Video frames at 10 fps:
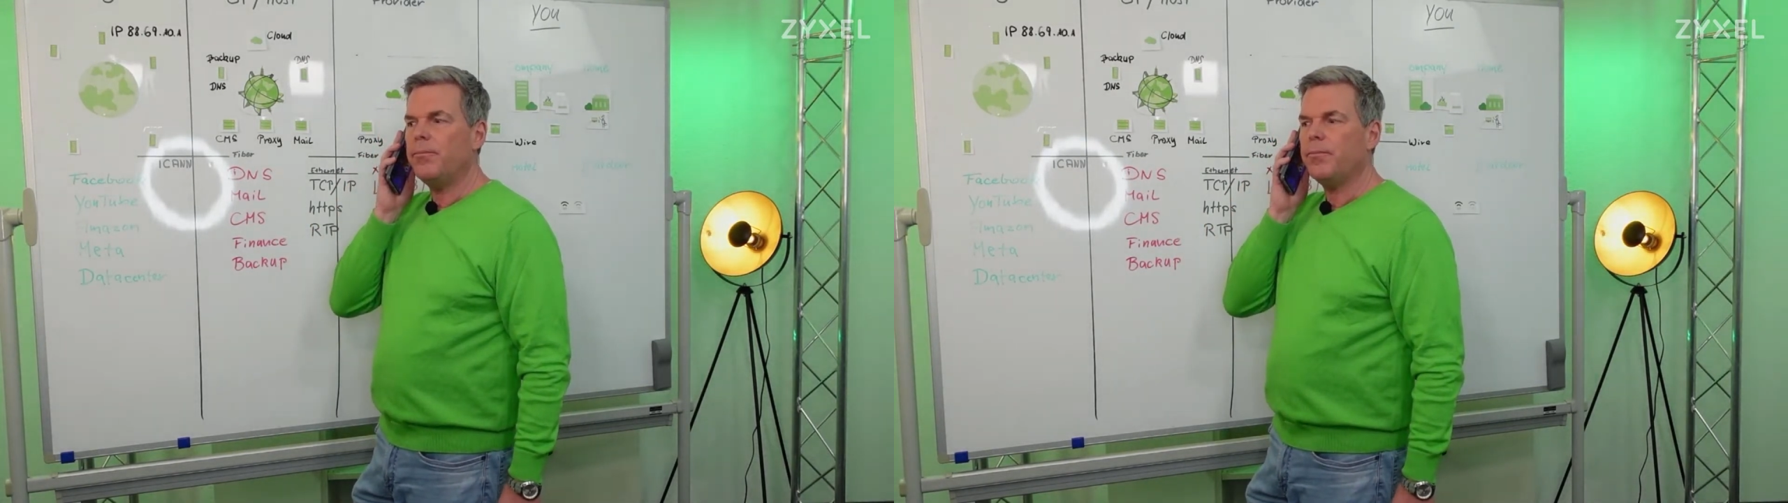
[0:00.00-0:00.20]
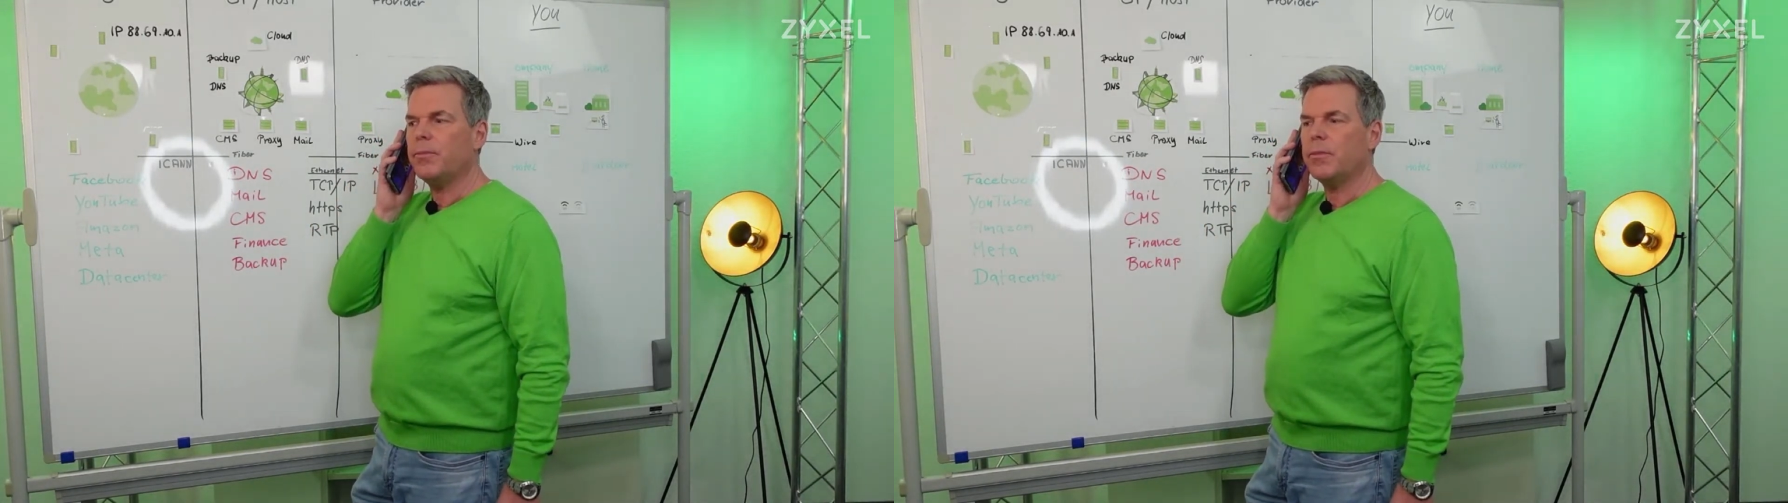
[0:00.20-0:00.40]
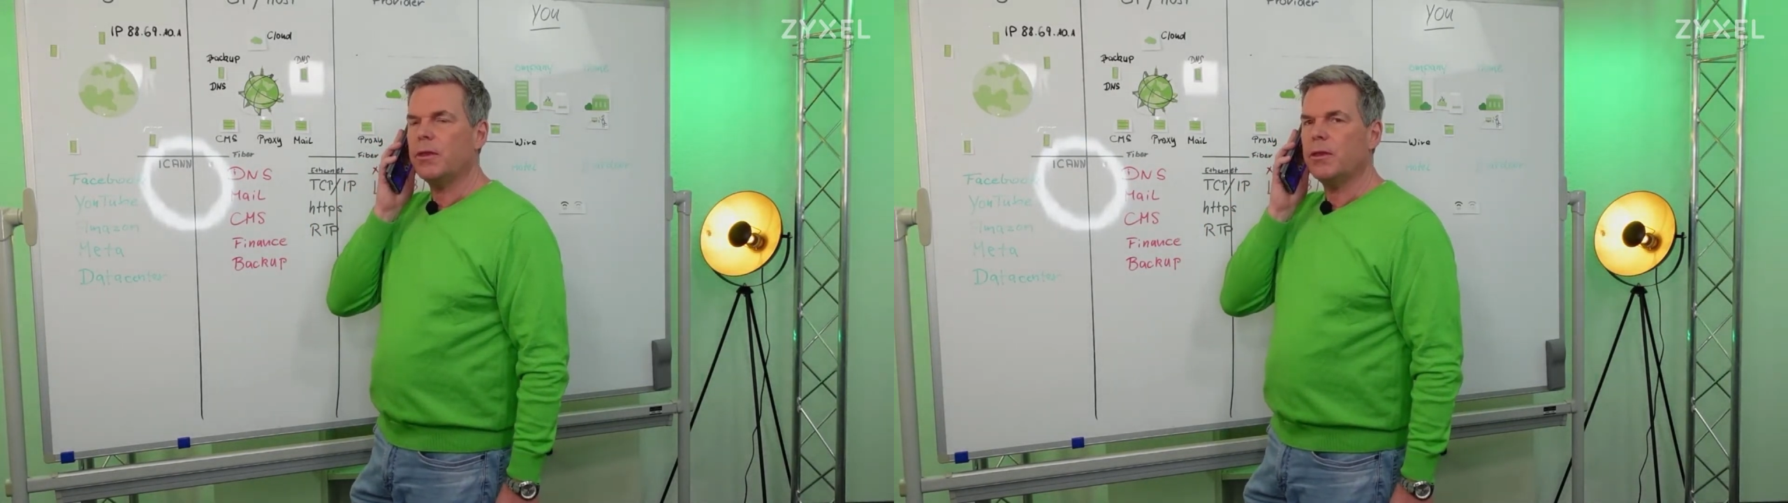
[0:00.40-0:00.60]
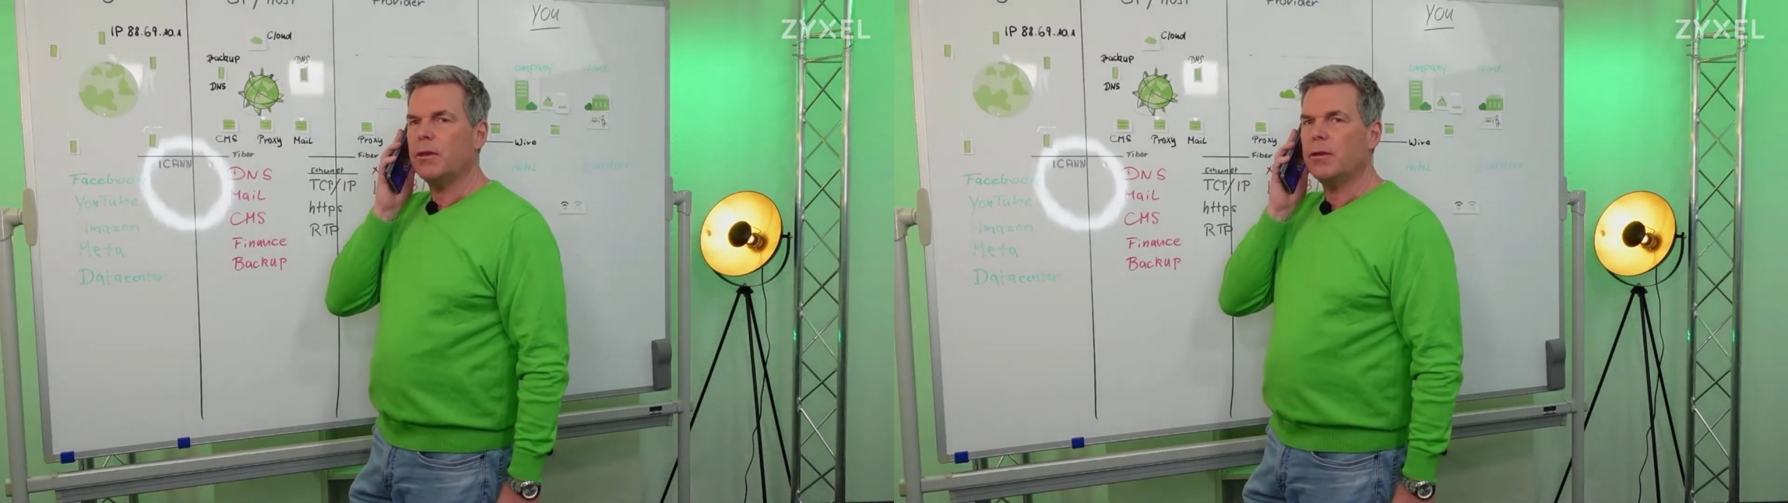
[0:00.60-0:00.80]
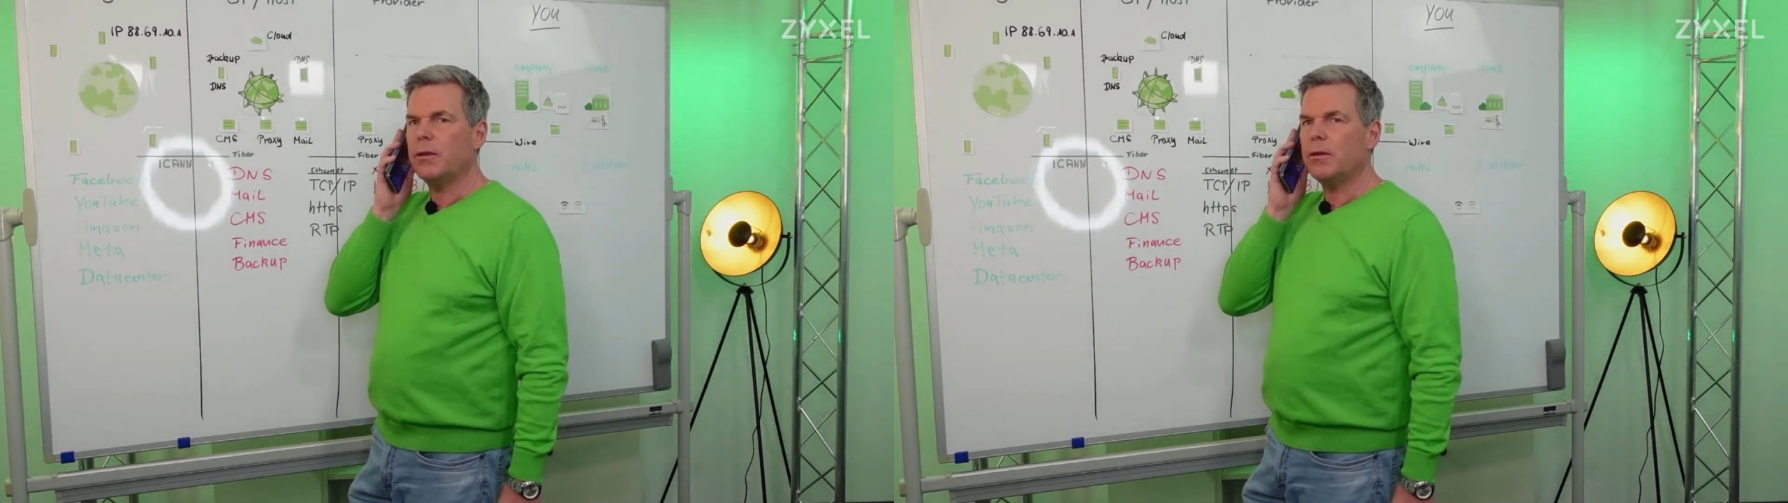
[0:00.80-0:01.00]

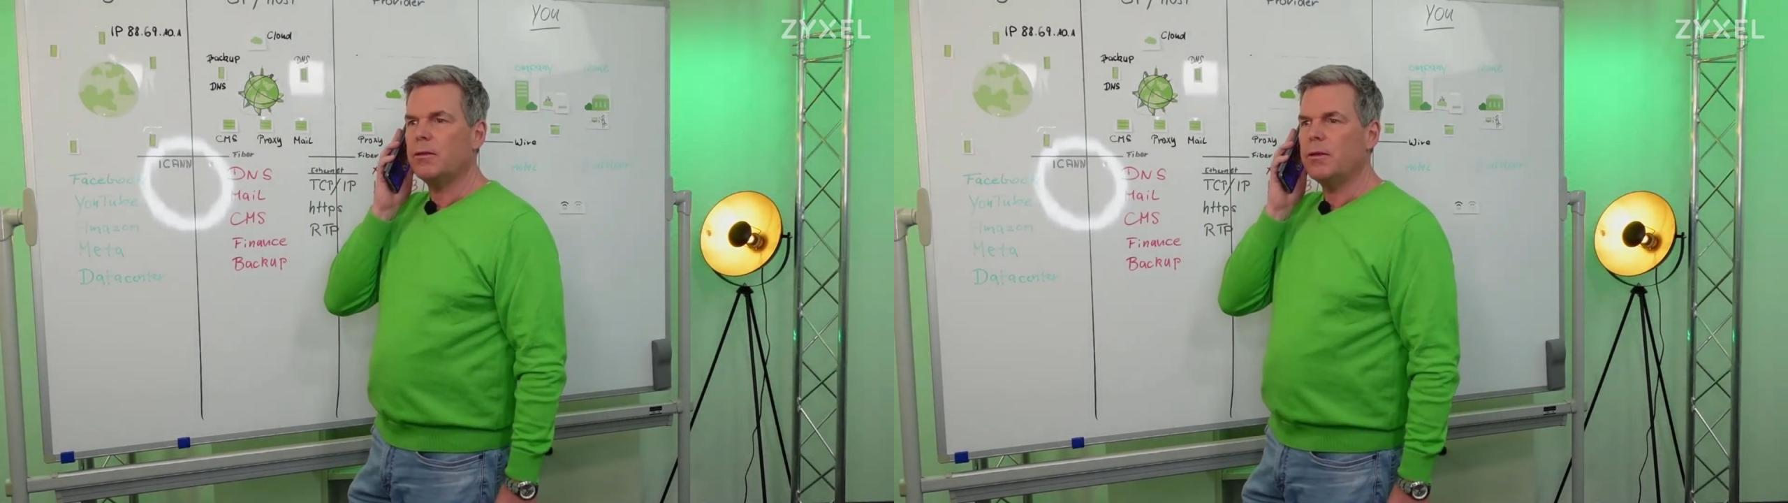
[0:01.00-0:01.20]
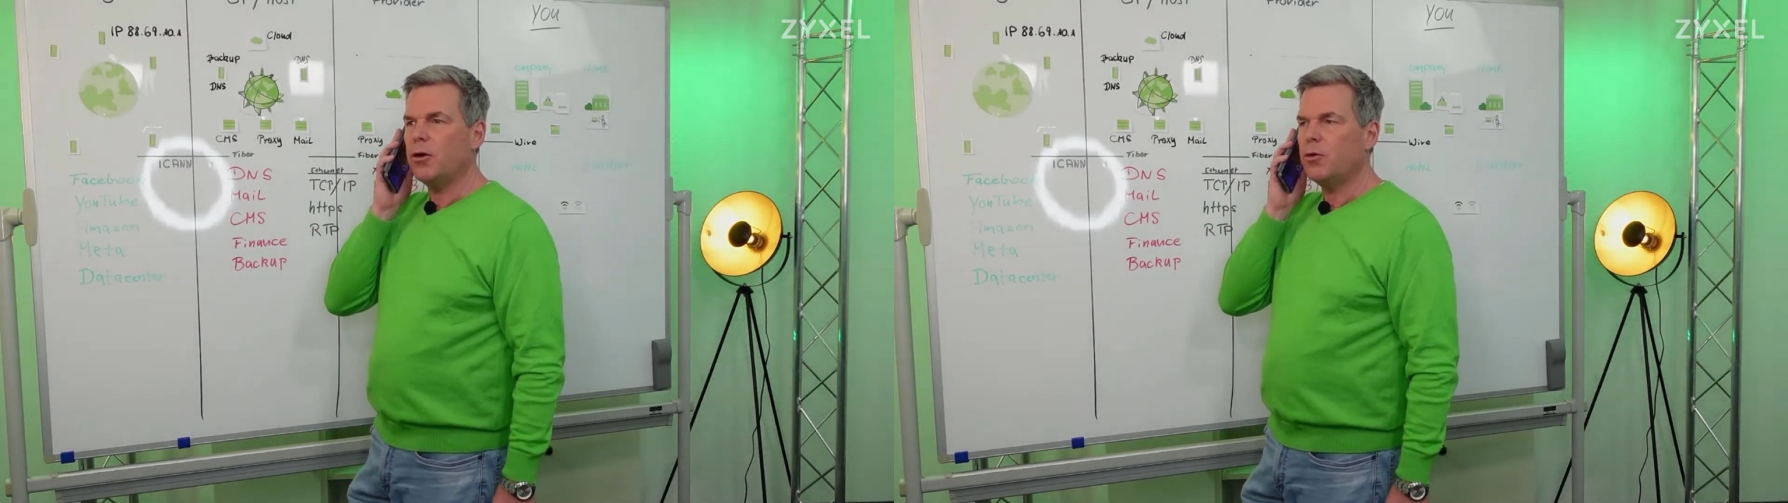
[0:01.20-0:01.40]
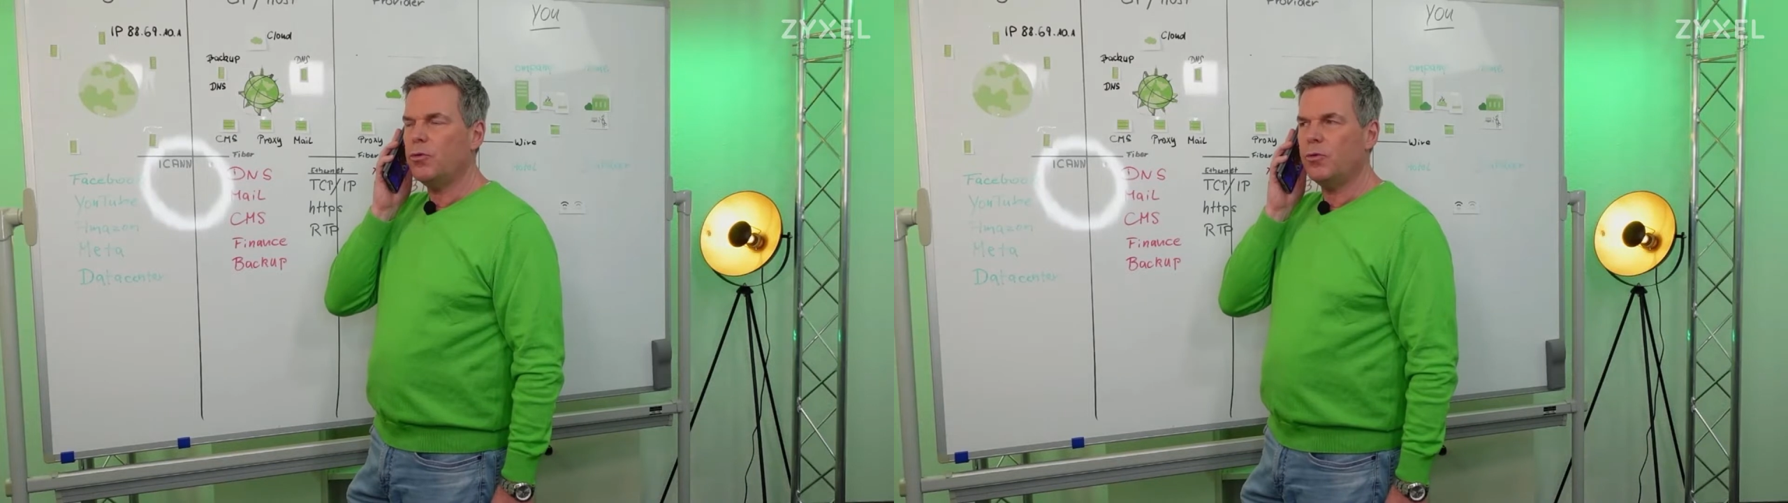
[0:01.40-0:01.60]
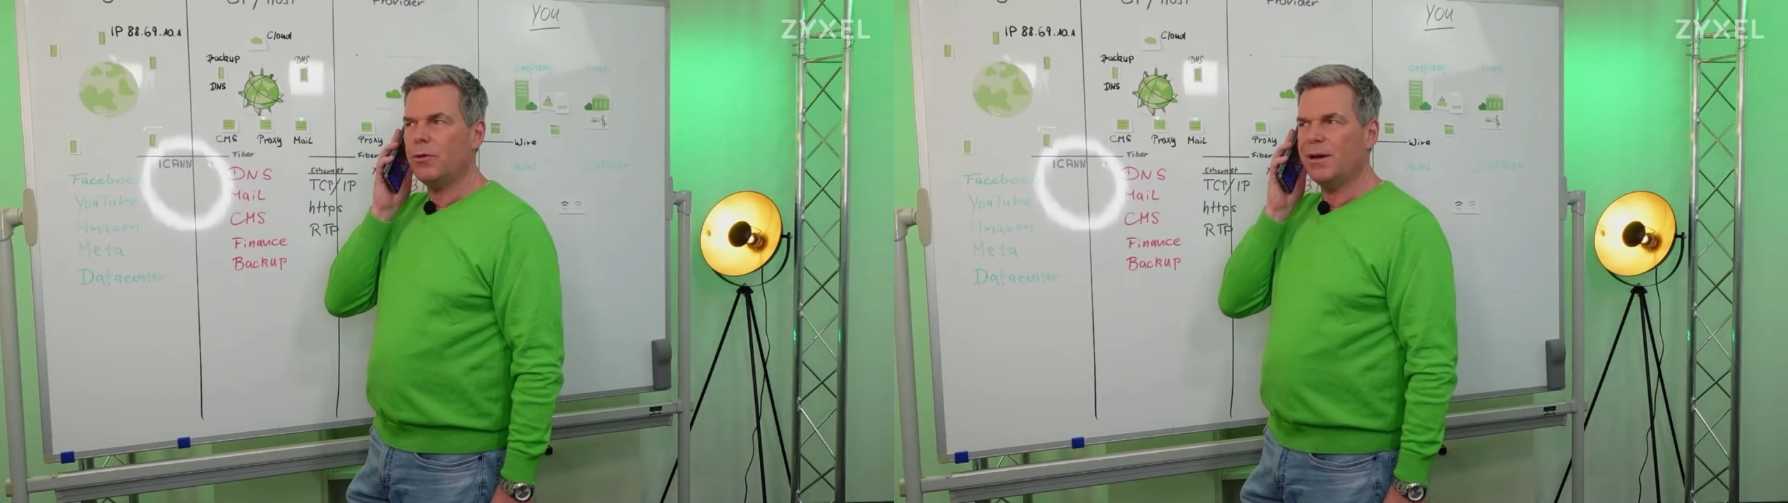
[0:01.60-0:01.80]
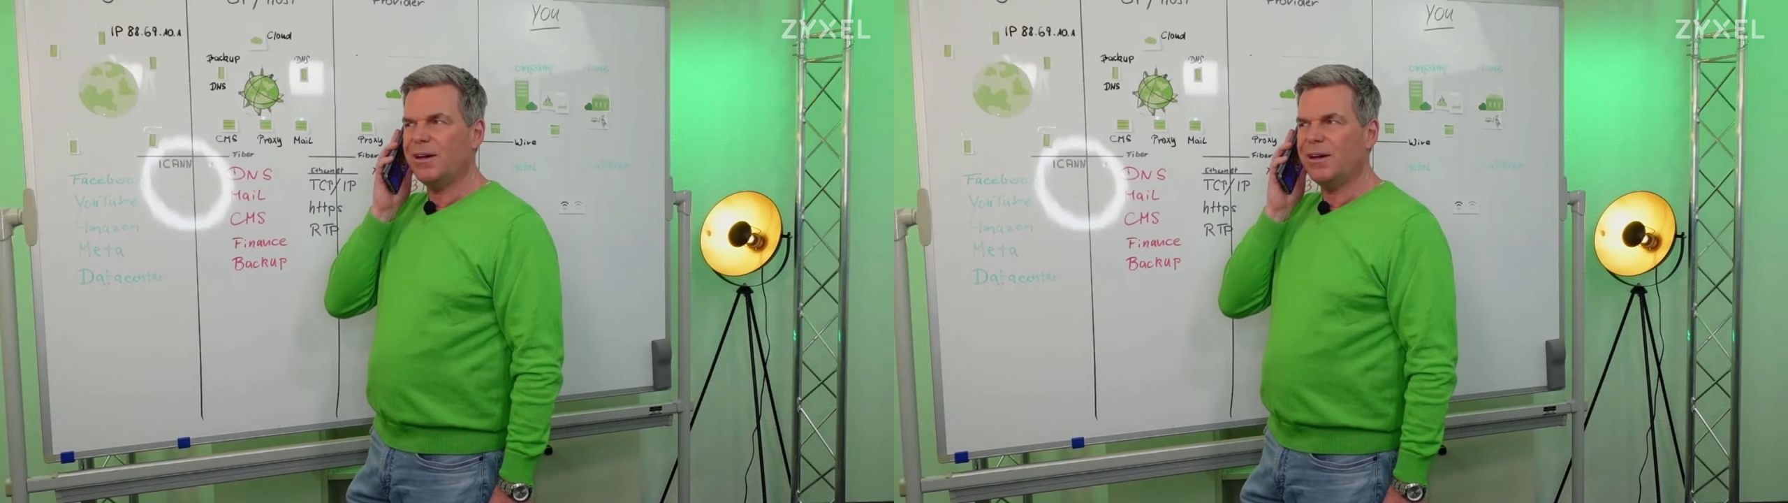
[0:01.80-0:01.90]
No,